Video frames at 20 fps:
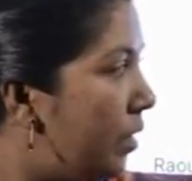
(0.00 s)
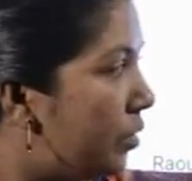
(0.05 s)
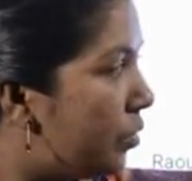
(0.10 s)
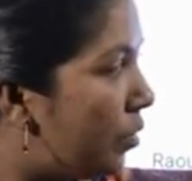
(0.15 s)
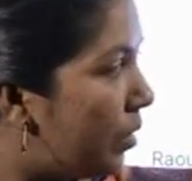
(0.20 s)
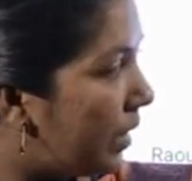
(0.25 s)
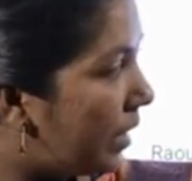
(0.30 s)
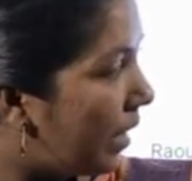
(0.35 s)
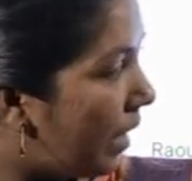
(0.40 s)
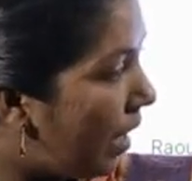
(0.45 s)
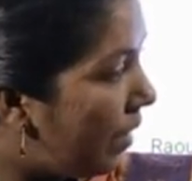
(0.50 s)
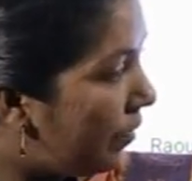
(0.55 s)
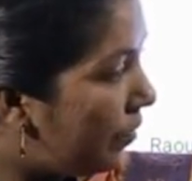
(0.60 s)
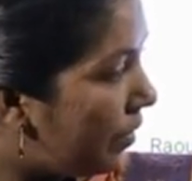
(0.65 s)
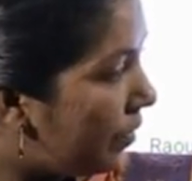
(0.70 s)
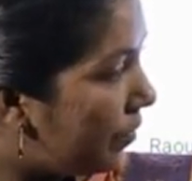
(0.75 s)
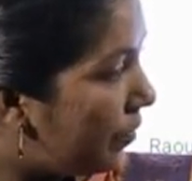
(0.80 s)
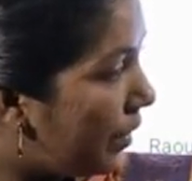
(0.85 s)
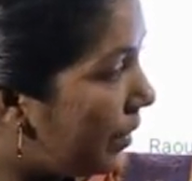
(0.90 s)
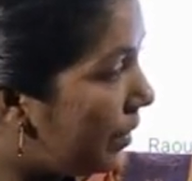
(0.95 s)
So, the graph,
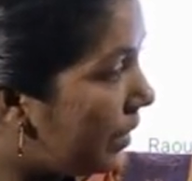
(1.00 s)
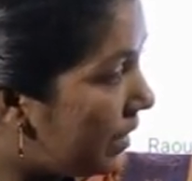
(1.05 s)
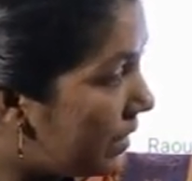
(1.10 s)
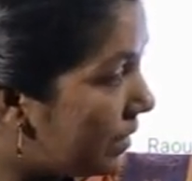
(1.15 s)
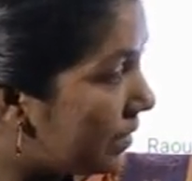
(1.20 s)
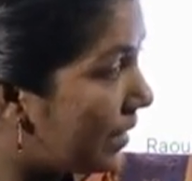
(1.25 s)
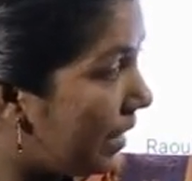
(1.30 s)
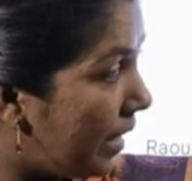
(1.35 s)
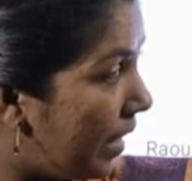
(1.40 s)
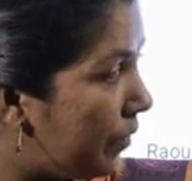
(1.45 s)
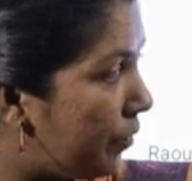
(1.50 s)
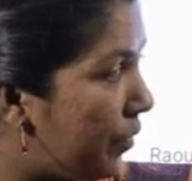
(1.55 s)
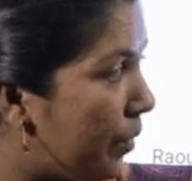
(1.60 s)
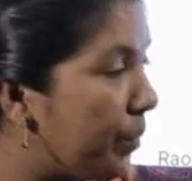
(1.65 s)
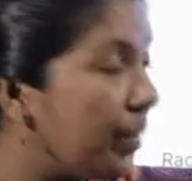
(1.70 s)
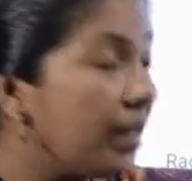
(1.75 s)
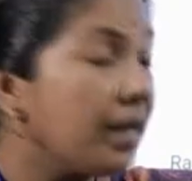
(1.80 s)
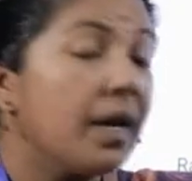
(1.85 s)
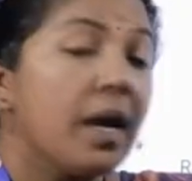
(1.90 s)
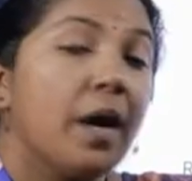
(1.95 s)
it is clear
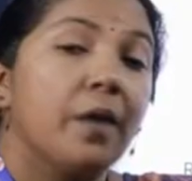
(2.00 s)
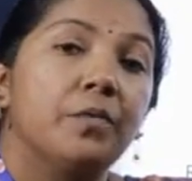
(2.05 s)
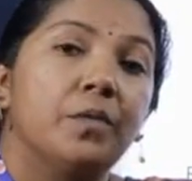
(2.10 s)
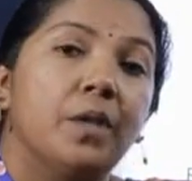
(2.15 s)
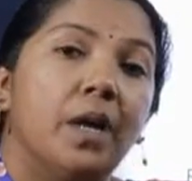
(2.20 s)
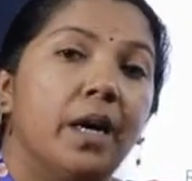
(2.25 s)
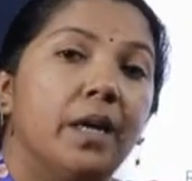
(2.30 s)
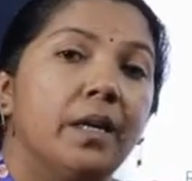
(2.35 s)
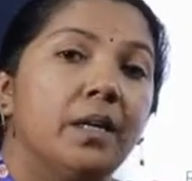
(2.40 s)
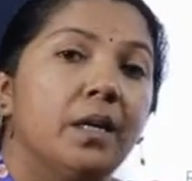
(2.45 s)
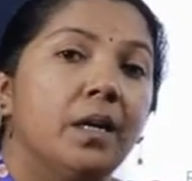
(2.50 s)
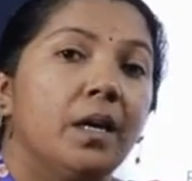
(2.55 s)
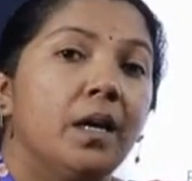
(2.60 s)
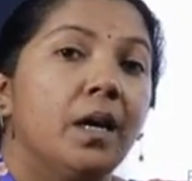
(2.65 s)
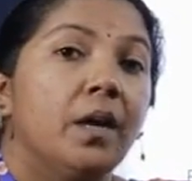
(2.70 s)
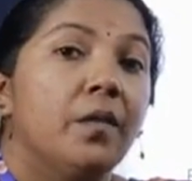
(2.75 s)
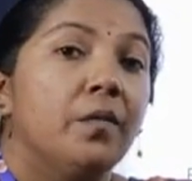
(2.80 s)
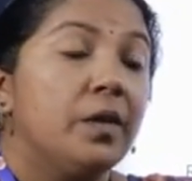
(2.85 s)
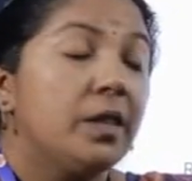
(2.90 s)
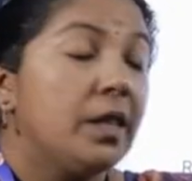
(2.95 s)
from the graph that
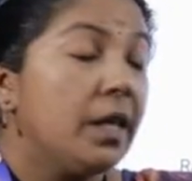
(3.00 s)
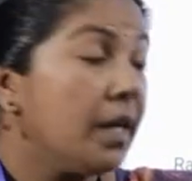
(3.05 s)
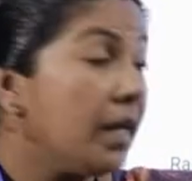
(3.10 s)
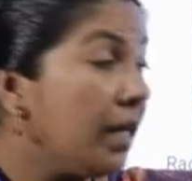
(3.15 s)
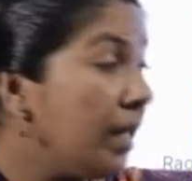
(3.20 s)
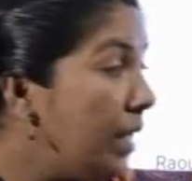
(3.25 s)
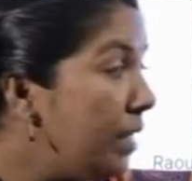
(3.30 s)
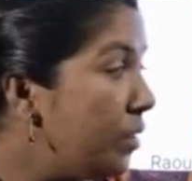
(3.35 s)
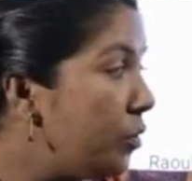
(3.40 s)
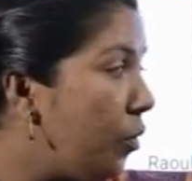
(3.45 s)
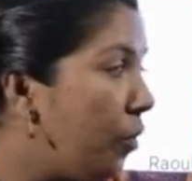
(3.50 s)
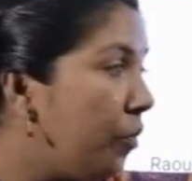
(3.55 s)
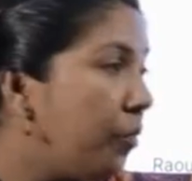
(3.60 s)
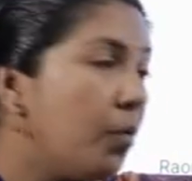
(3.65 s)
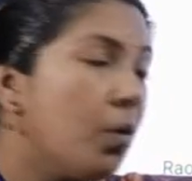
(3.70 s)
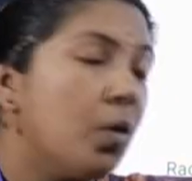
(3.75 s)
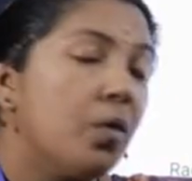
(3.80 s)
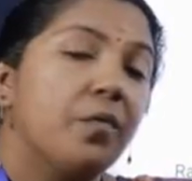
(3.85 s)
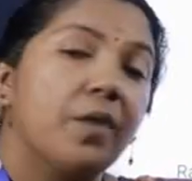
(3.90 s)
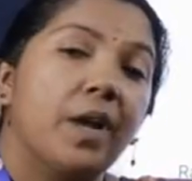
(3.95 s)
with increase of
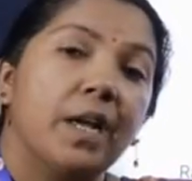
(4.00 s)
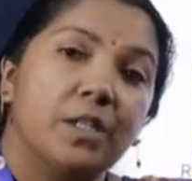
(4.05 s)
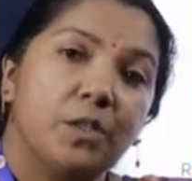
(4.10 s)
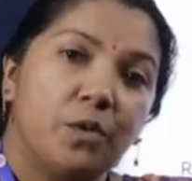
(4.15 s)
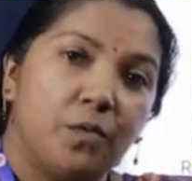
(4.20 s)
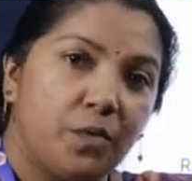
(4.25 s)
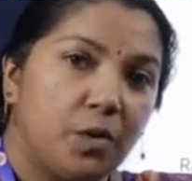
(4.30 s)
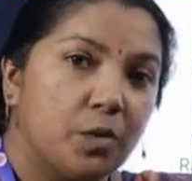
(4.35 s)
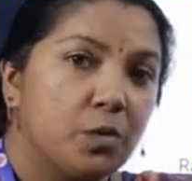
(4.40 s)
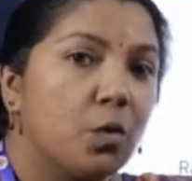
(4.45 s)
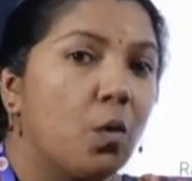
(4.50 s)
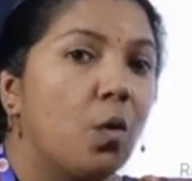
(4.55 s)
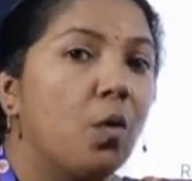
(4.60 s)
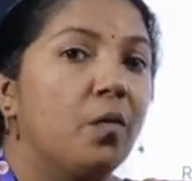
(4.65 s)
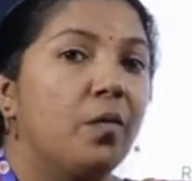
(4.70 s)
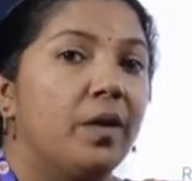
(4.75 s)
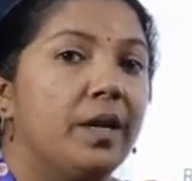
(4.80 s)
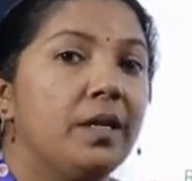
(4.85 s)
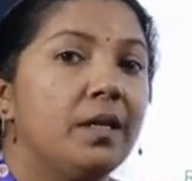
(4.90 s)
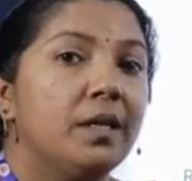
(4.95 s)
mole fraction of the
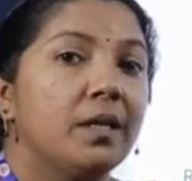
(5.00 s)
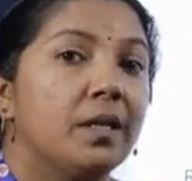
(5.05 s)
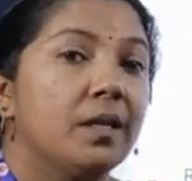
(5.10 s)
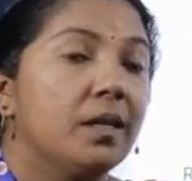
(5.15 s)
solvent,